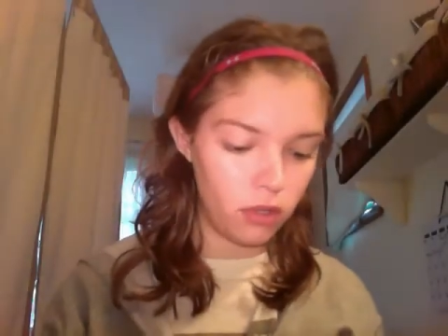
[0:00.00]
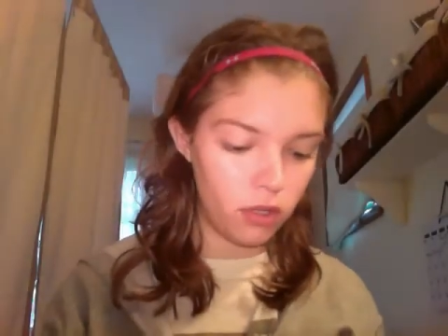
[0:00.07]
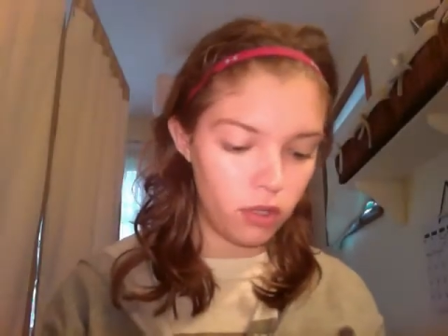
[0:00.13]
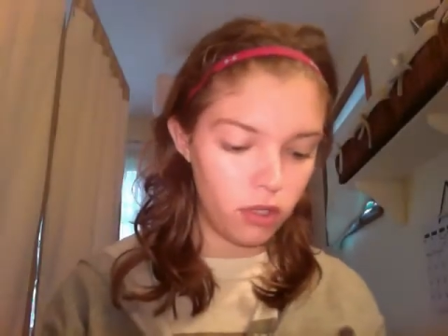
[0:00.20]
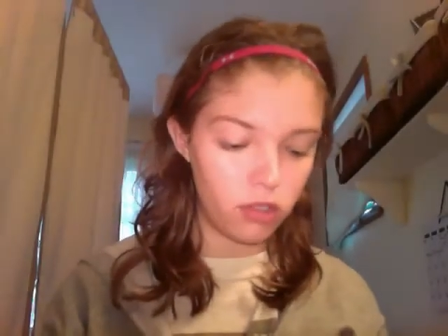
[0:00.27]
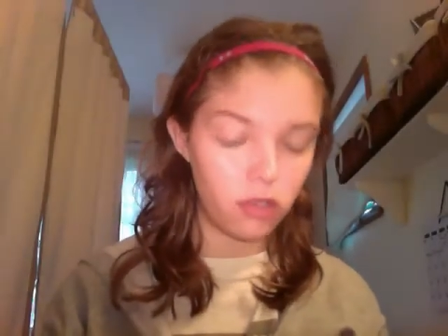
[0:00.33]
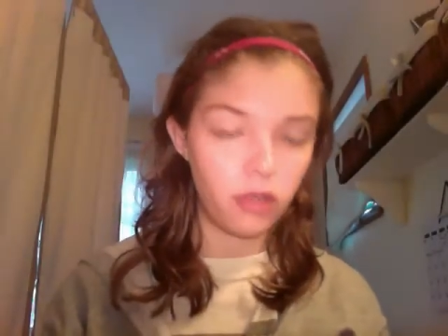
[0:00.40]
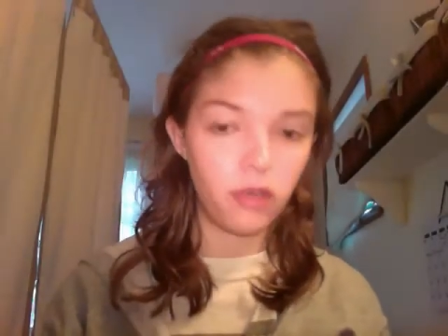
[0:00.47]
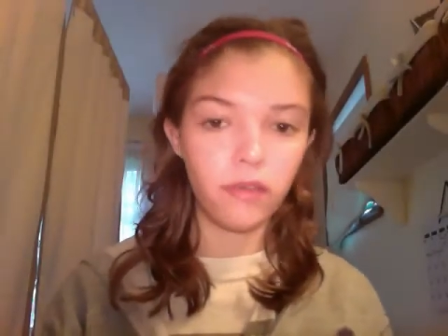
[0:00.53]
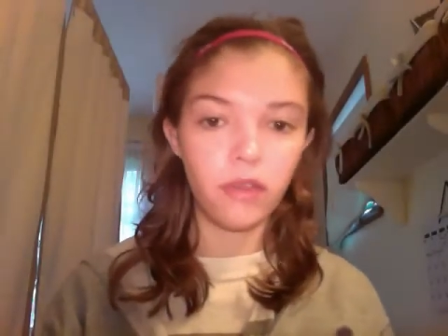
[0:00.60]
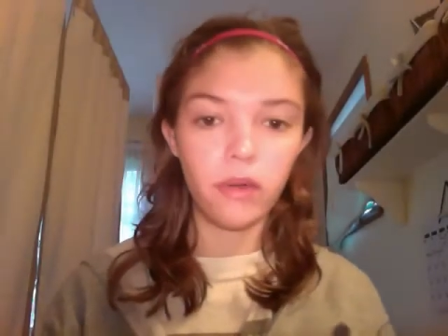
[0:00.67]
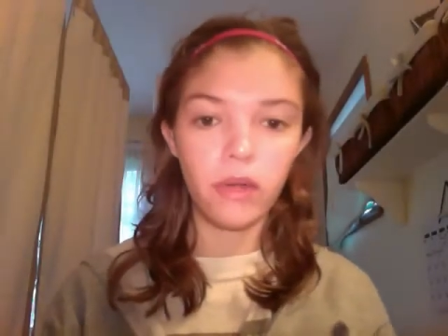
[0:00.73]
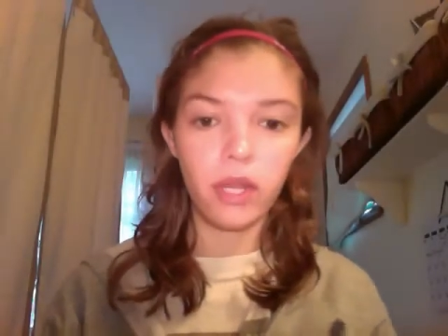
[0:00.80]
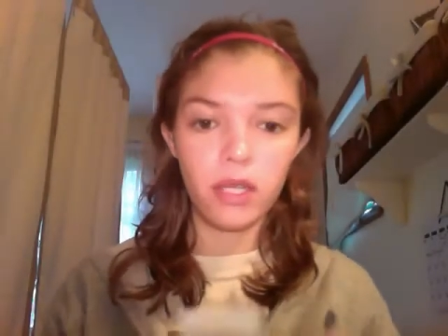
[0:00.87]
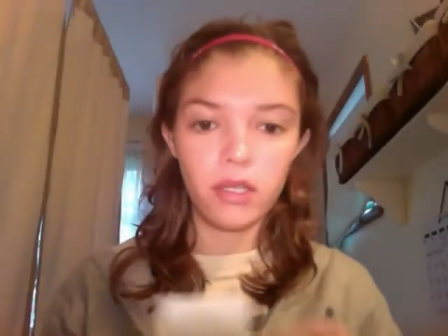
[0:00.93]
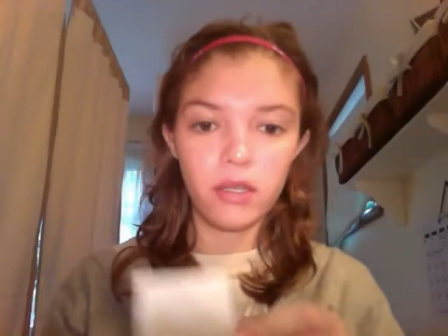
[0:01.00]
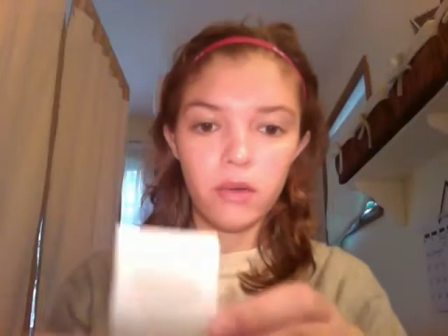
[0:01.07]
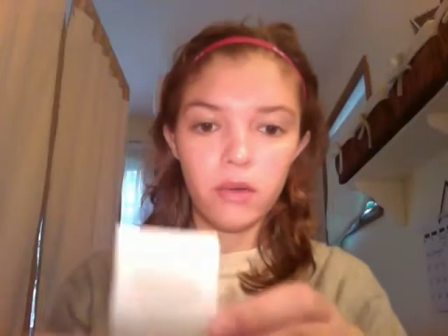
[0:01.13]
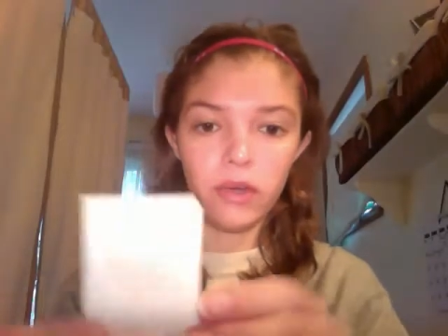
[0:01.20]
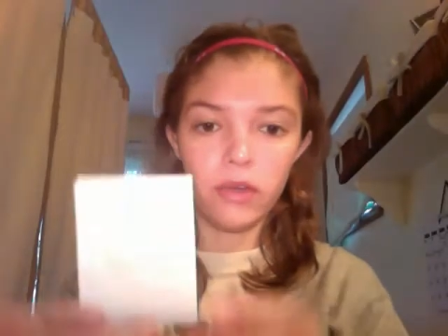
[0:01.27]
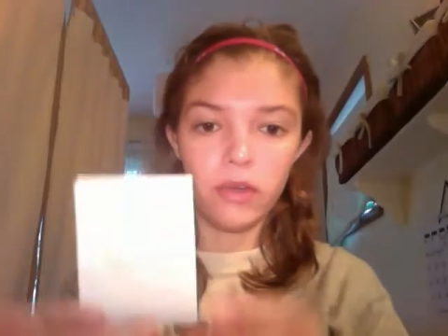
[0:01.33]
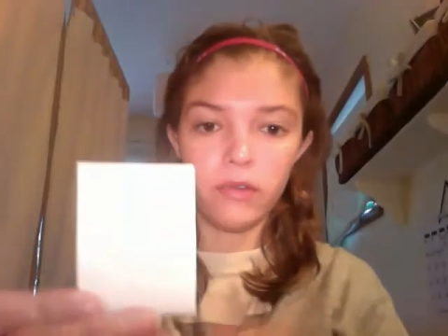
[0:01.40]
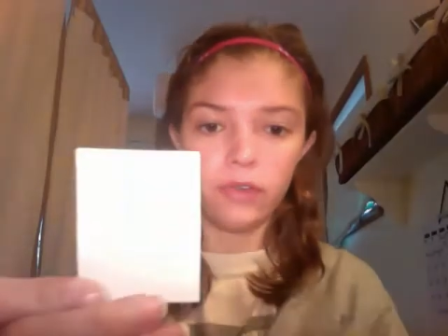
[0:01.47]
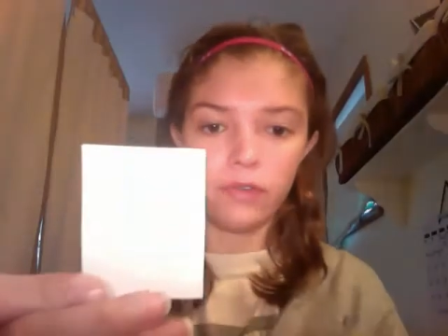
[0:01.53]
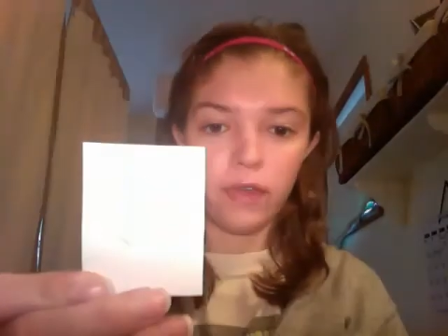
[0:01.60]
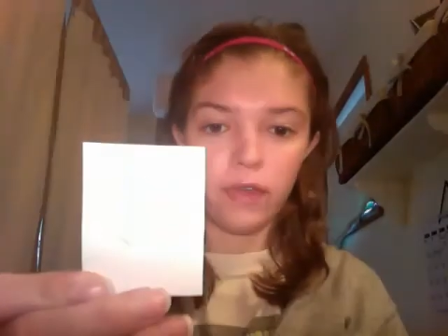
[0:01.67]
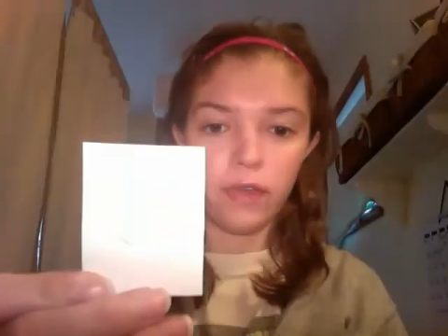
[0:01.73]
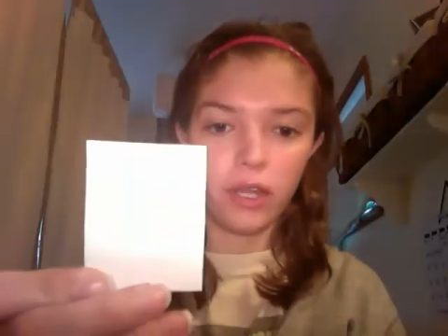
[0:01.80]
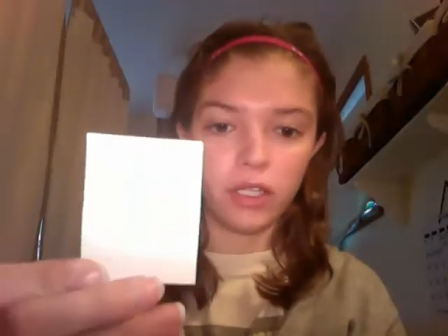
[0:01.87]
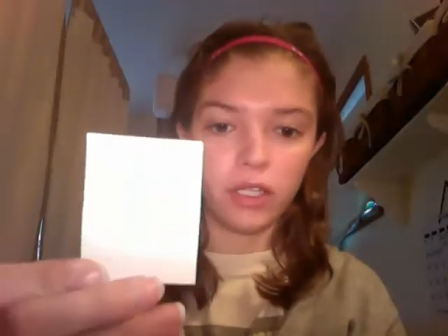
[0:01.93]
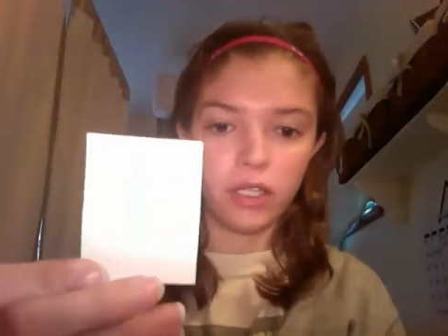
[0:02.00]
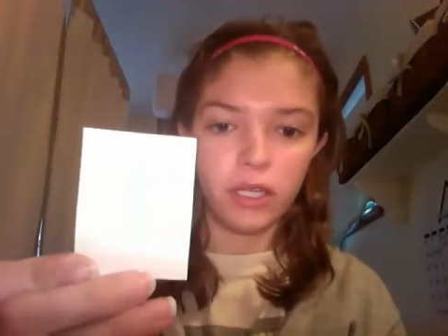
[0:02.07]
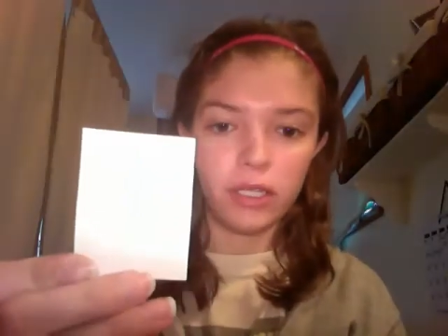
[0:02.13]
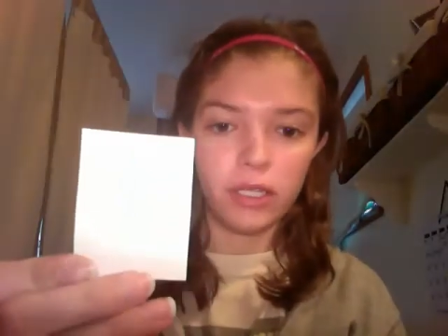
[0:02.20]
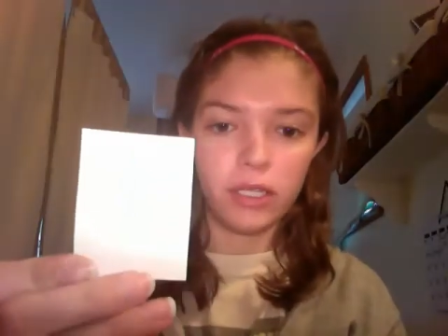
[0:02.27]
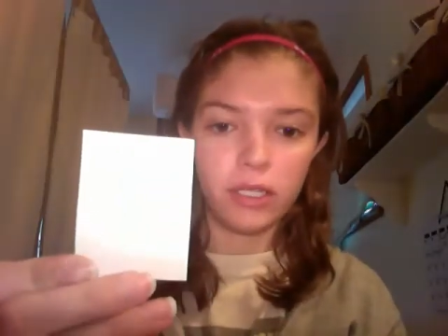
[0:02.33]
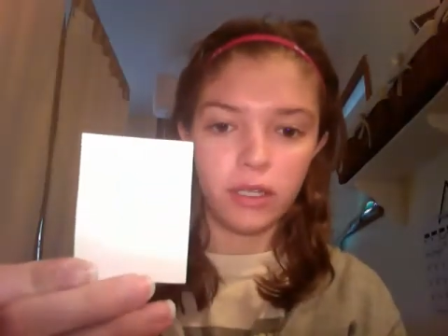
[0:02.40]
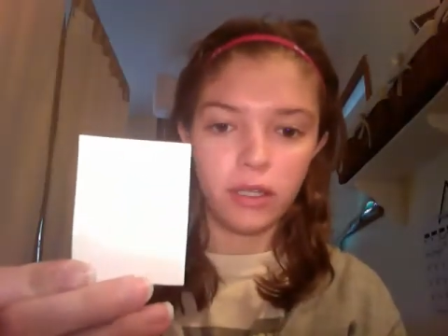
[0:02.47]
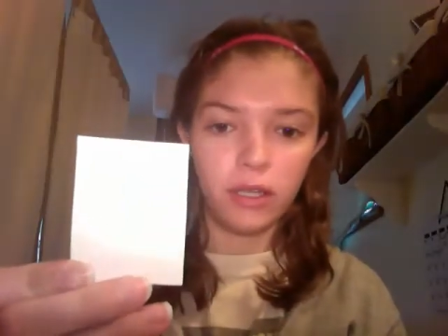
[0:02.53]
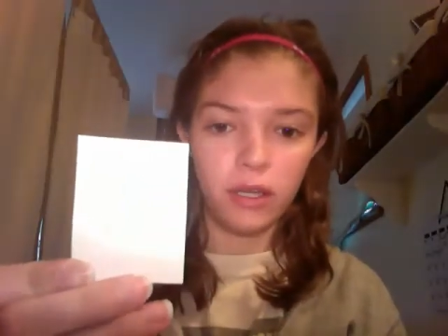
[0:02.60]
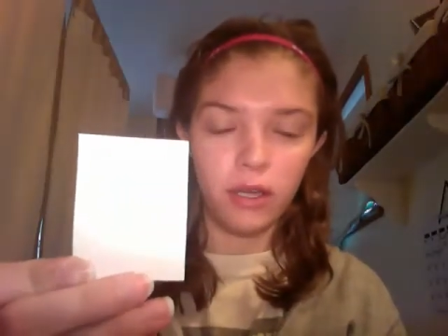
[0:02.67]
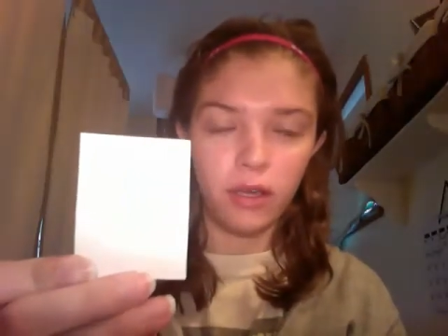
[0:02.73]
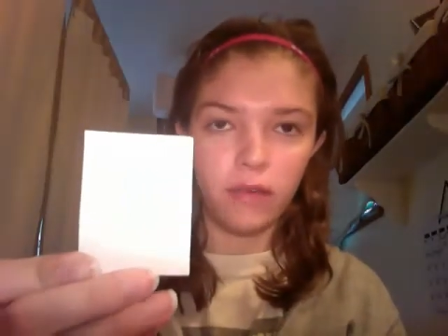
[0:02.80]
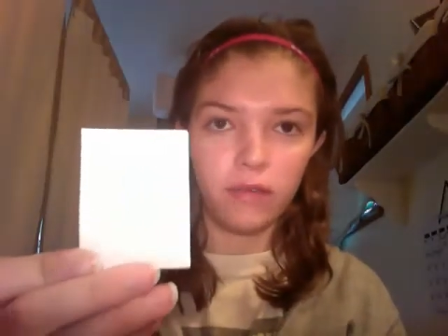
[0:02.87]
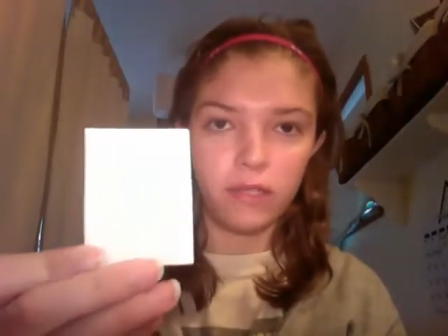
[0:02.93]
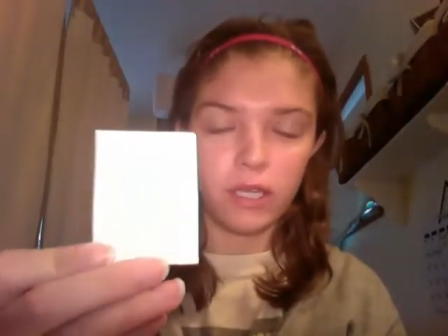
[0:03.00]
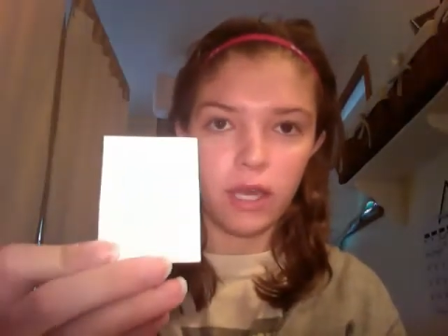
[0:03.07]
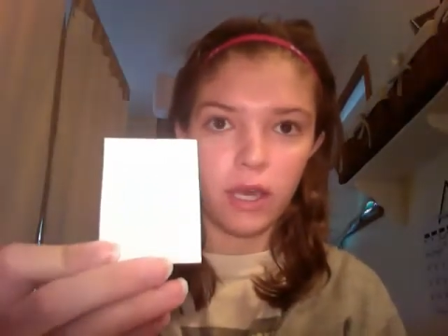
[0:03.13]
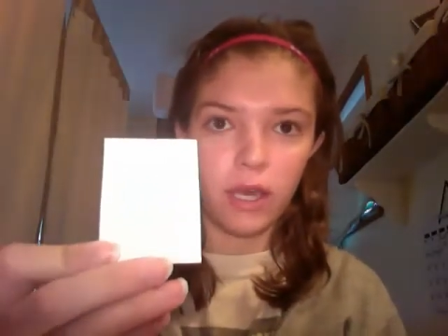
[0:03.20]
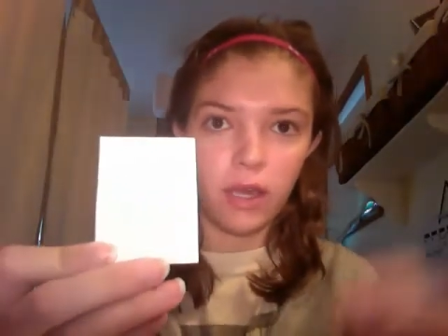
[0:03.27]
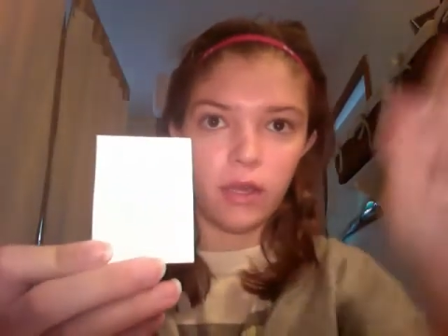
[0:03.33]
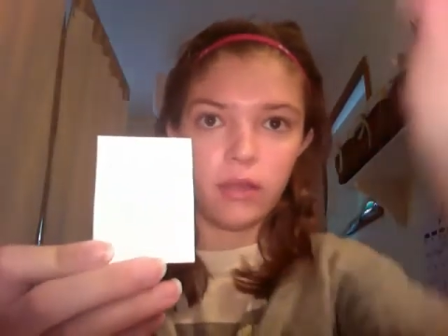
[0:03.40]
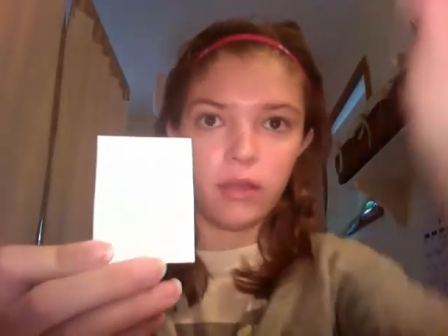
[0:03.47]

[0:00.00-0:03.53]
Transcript: So even though it is oil-free foundation, it still leaves a,